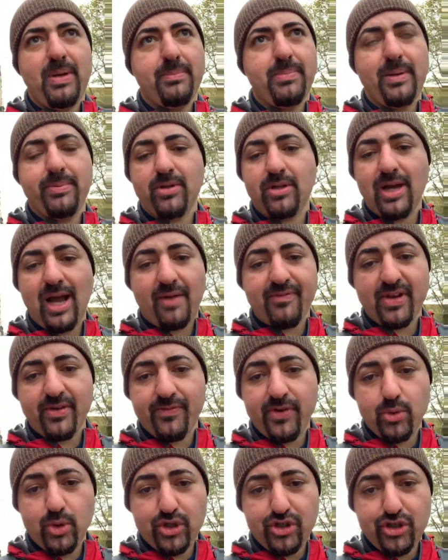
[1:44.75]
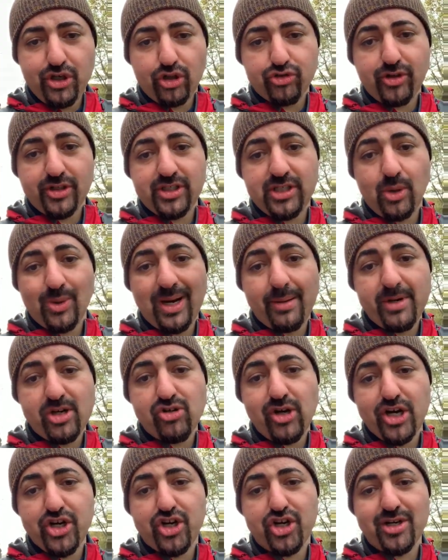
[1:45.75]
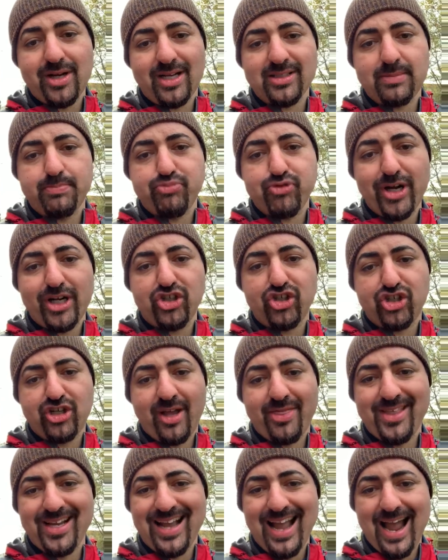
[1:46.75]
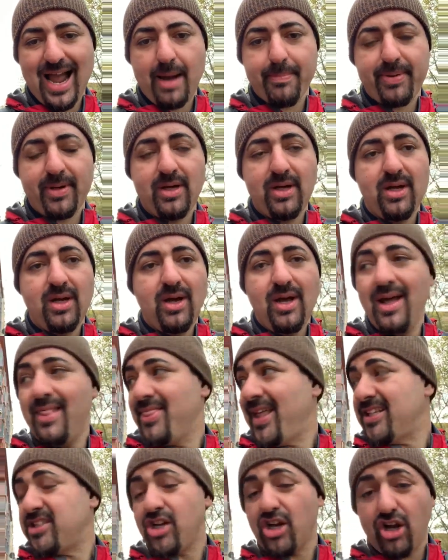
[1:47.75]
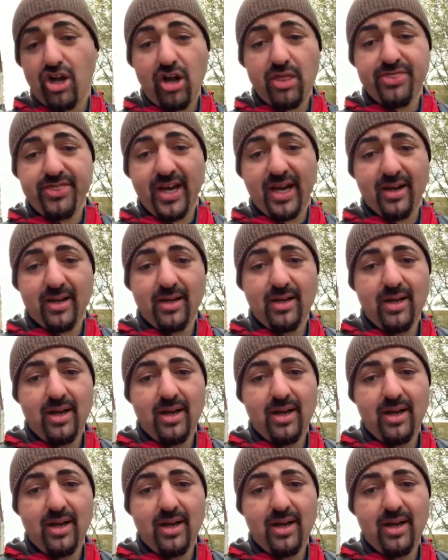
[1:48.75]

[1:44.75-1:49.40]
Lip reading: people are having fewer children, so immigration has bridged the gap. That's a good thing.